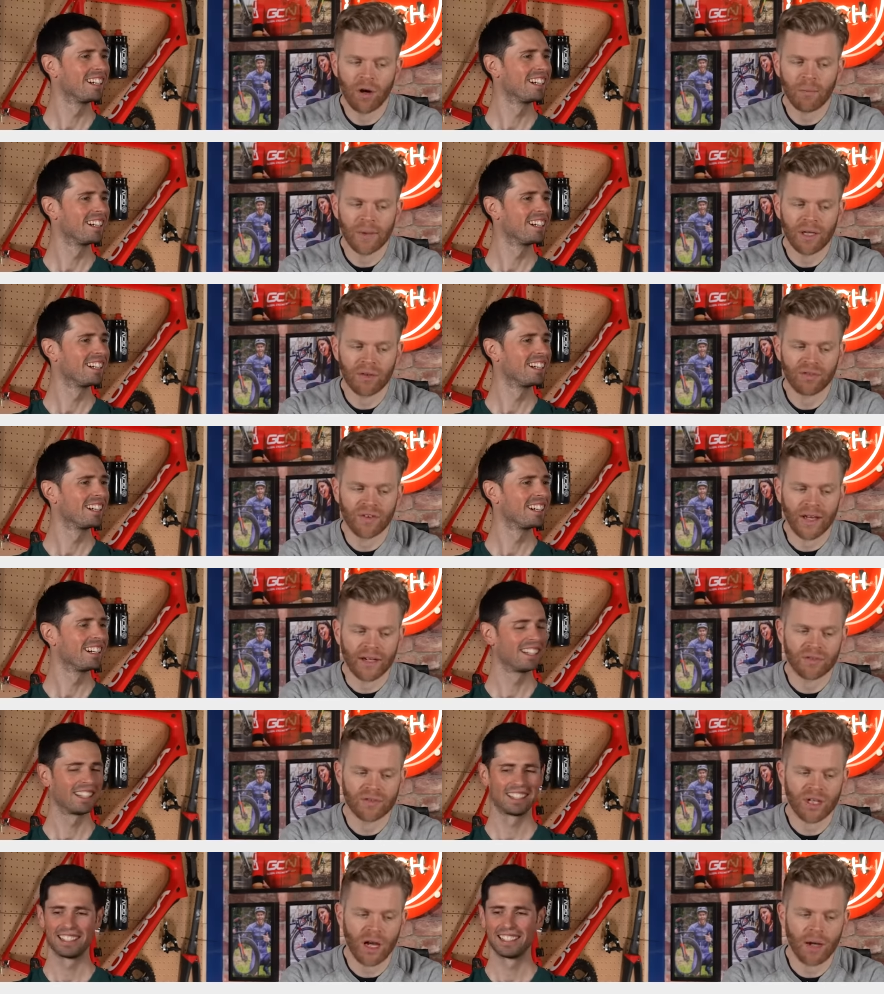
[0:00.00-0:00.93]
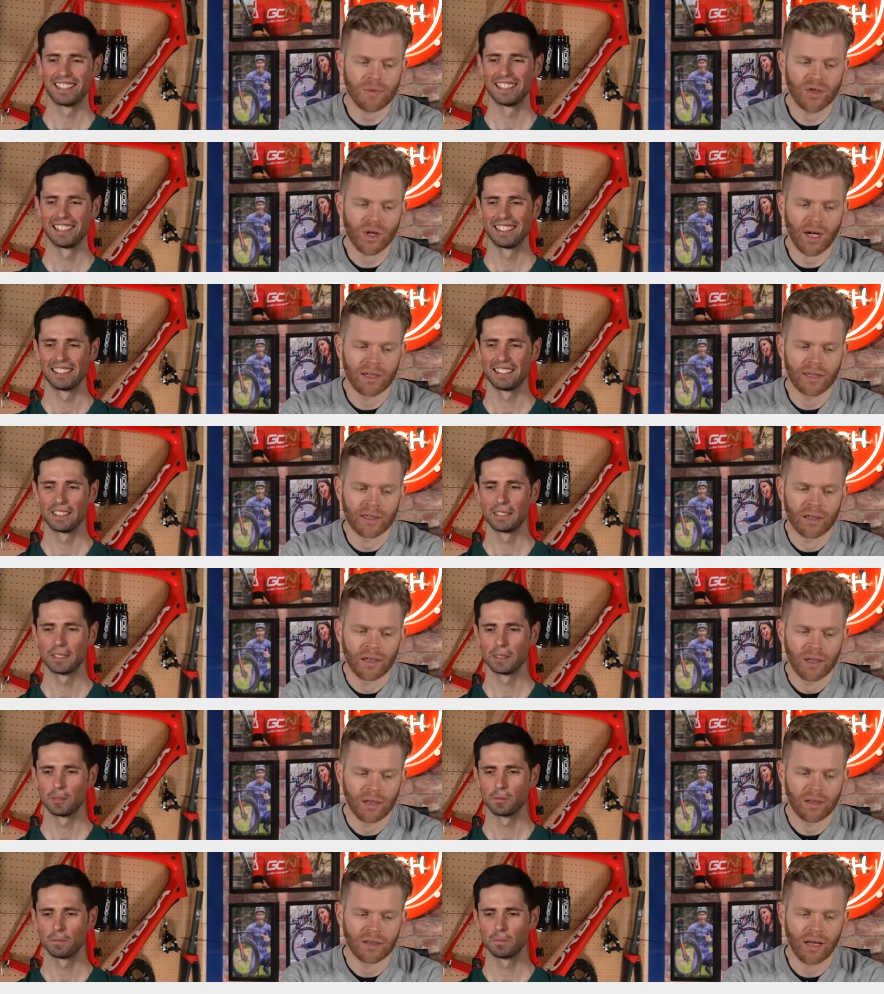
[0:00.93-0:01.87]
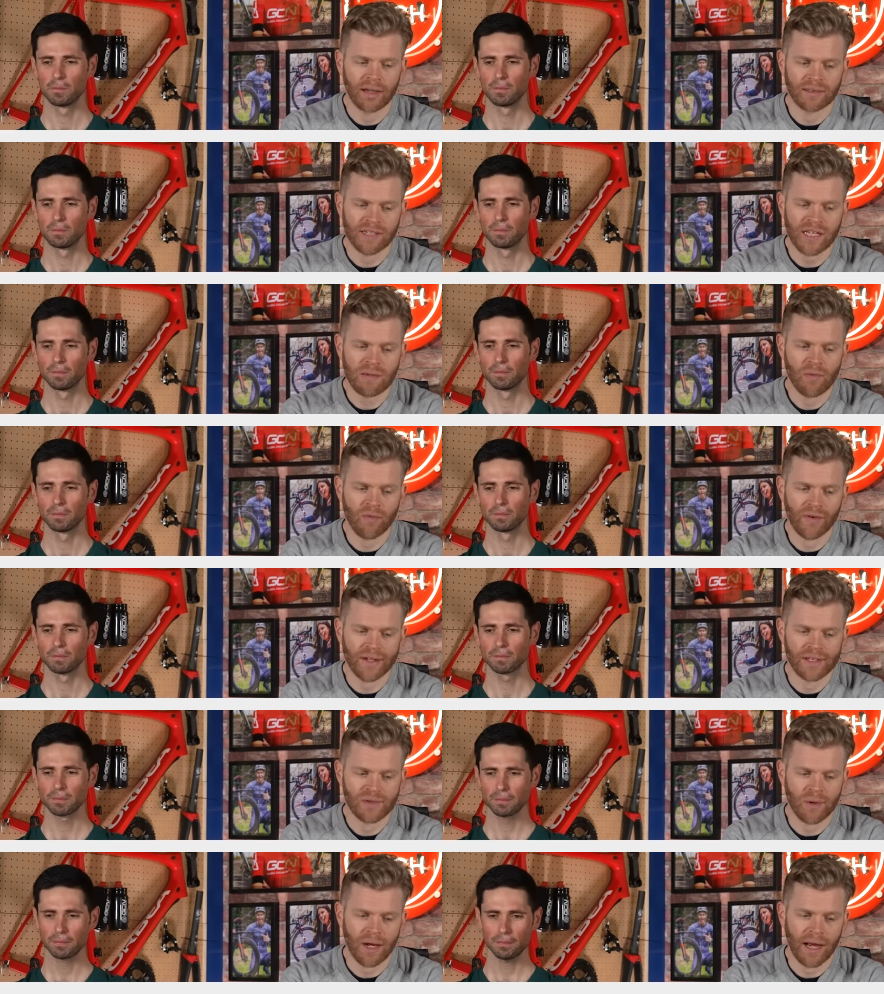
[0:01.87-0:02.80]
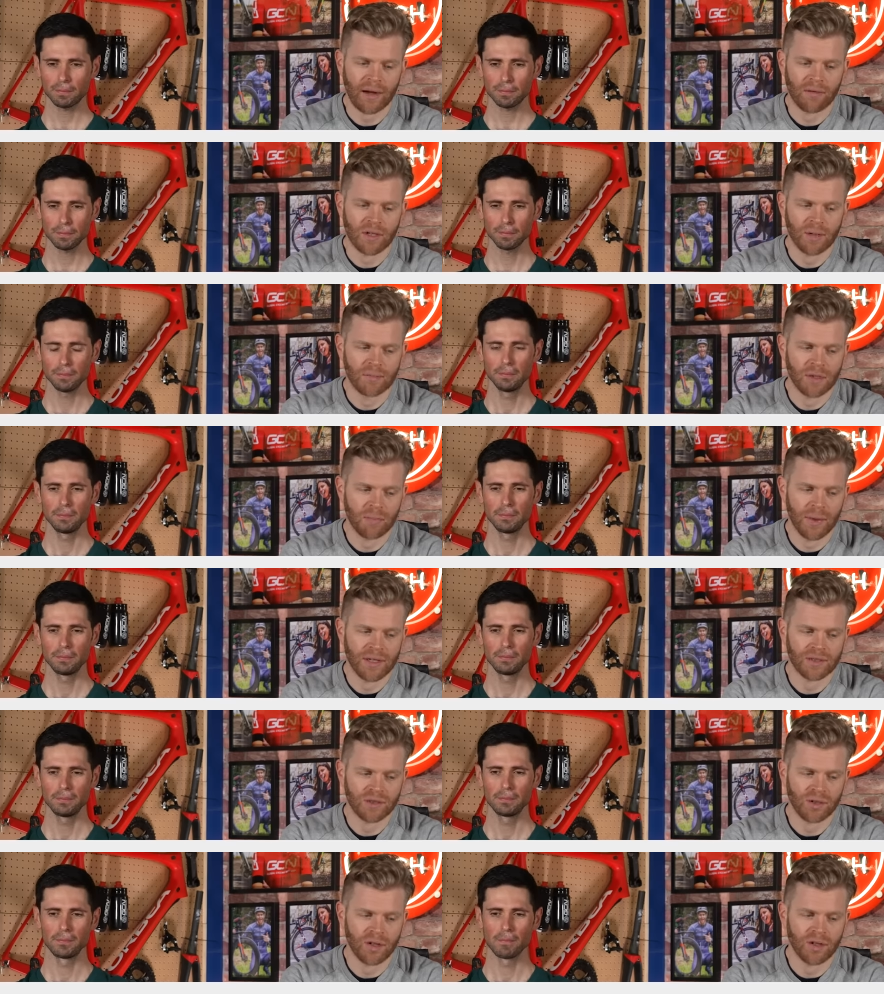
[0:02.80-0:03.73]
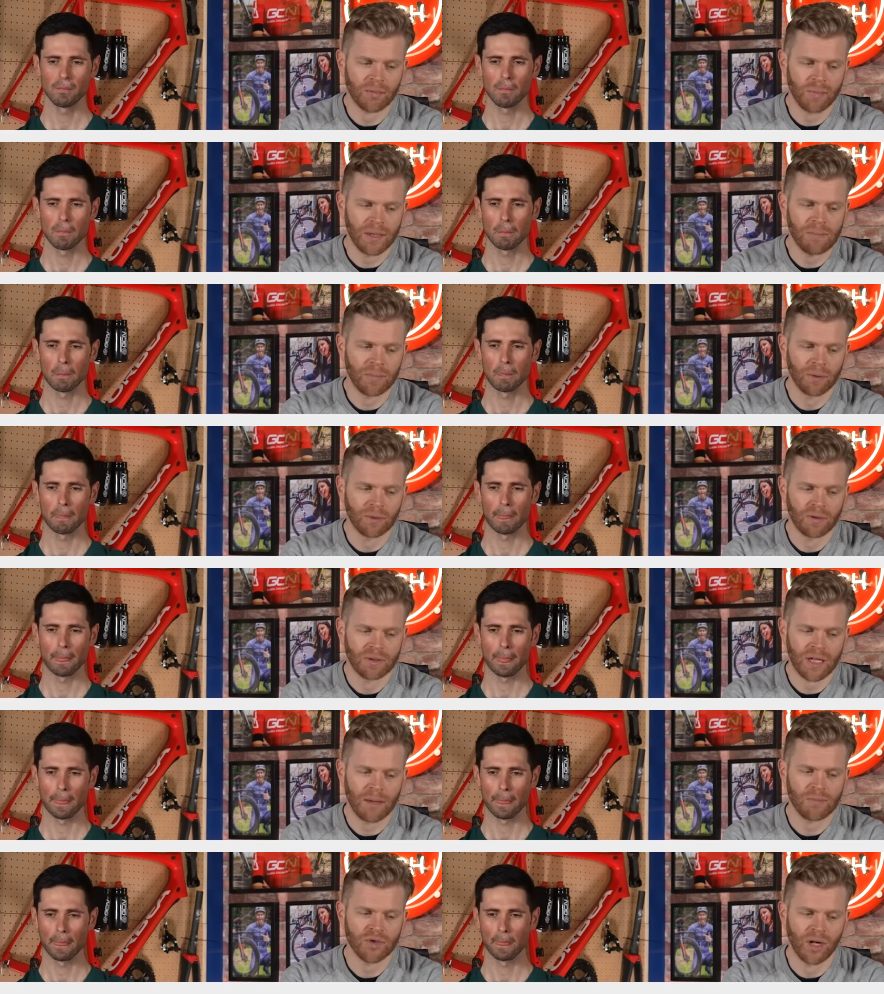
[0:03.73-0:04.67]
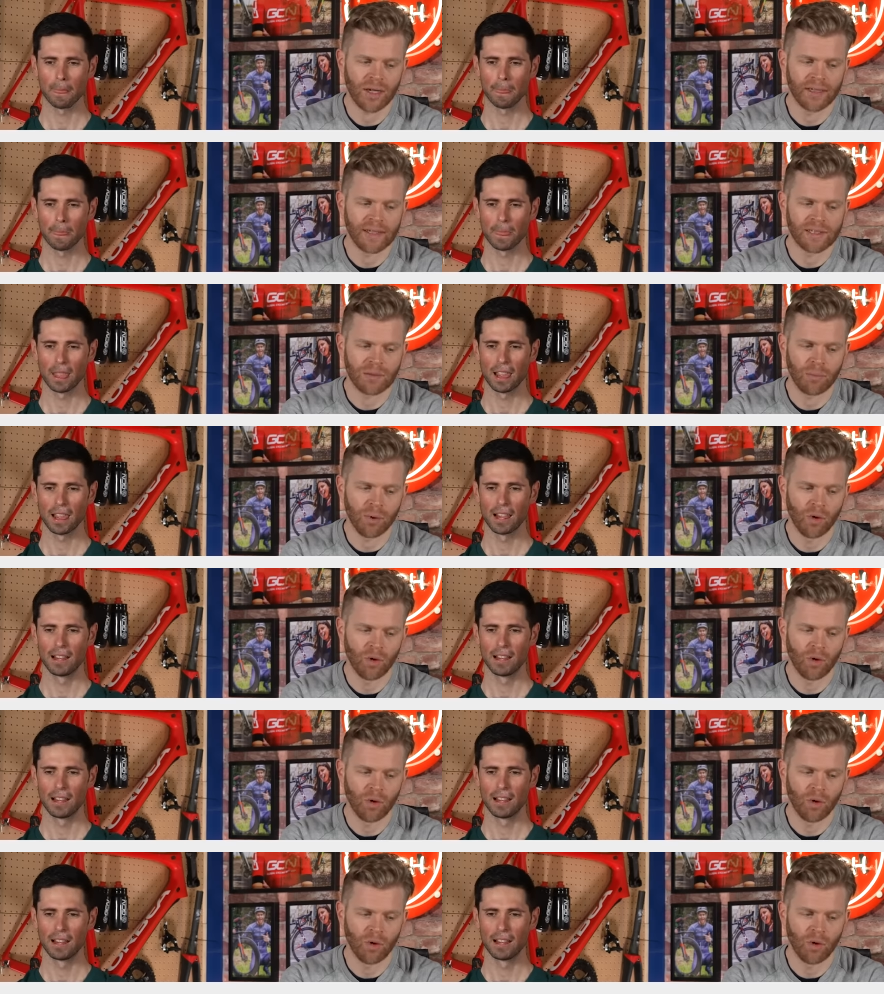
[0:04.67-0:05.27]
Speaker 1: not be a fan of time trialing? Unlike team events where outcome depends on other people, time trialing is a